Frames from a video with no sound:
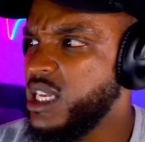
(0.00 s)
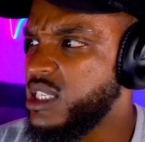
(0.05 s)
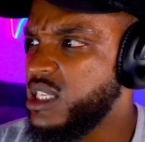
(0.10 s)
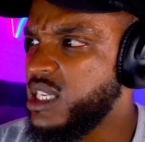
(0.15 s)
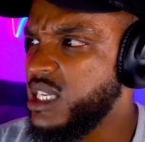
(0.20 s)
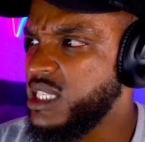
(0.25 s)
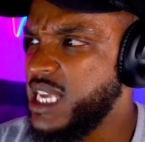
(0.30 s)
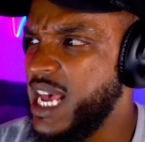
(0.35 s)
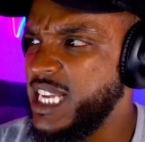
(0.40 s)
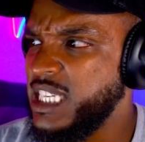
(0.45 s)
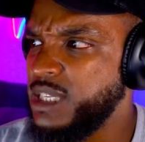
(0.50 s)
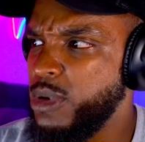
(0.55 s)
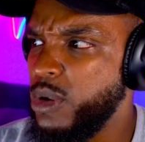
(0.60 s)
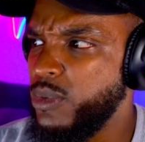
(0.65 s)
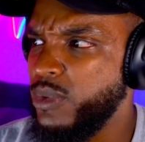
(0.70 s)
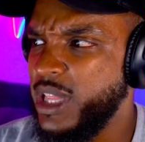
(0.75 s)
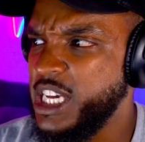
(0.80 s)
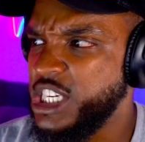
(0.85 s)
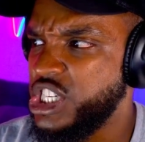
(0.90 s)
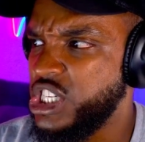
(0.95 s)
this has to be a
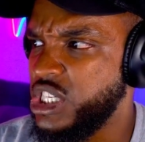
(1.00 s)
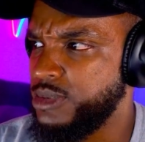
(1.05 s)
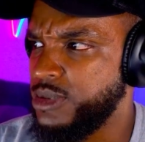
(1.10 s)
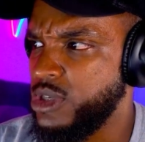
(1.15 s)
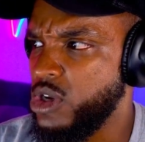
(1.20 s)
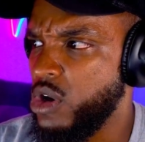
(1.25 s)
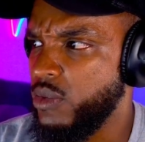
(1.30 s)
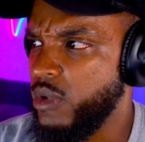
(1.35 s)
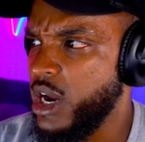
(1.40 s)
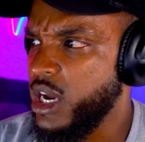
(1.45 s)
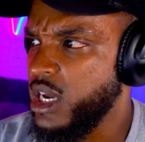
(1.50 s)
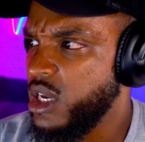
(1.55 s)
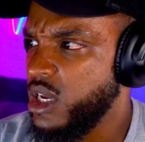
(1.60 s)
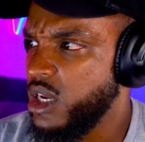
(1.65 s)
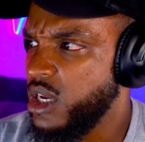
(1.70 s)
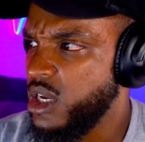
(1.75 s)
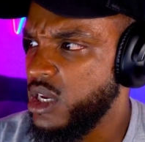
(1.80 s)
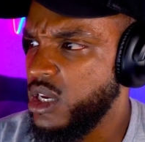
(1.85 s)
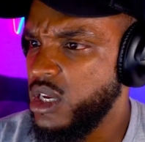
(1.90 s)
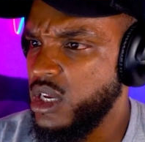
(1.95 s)
relationship song, right?
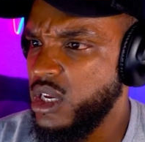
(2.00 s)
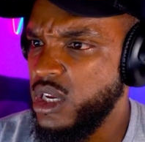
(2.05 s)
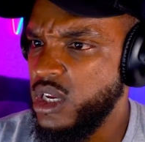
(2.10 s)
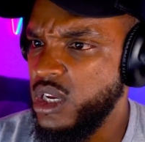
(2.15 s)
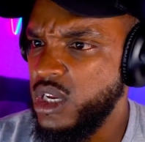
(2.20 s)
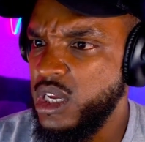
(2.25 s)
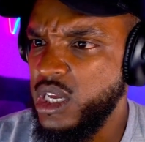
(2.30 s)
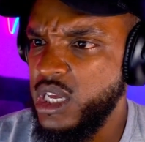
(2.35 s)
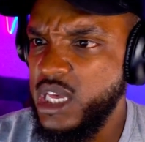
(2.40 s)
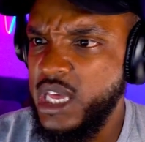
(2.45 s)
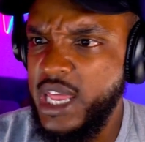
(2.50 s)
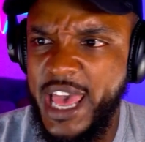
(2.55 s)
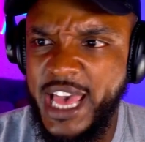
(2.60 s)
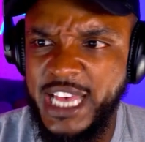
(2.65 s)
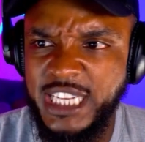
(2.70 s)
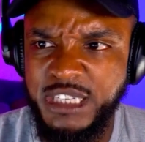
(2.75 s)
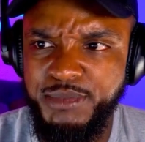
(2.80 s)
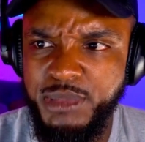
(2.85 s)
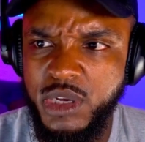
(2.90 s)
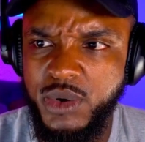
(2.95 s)
It
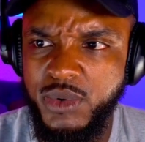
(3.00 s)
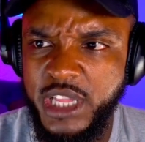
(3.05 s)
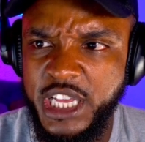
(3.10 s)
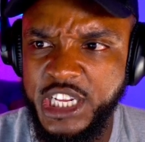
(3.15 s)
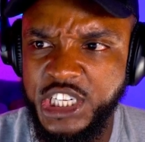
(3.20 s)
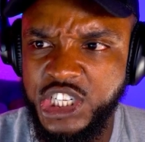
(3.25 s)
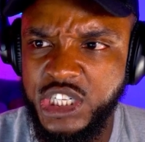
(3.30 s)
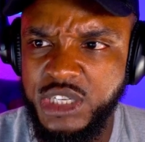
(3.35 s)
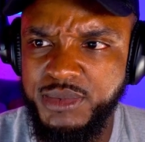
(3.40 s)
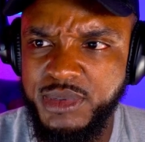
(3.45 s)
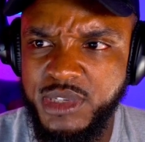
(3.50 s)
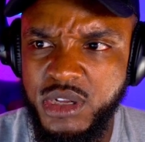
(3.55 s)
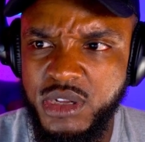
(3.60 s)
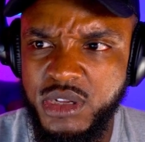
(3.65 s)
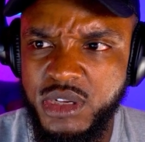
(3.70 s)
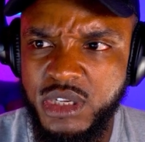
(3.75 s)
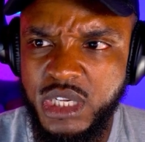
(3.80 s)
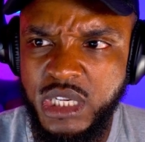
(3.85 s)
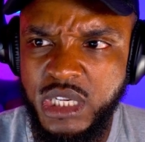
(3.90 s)
has to be a relationship song.